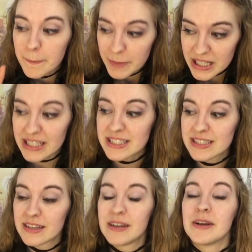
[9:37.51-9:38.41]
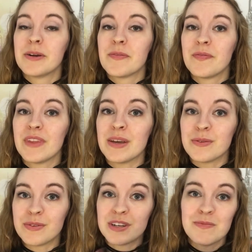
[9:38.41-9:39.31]
But it
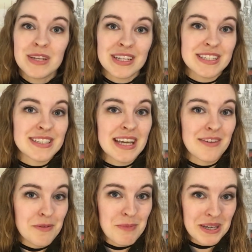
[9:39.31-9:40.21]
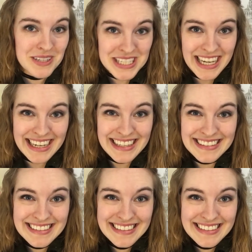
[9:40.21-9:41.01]
would have been nice to have a better jacket.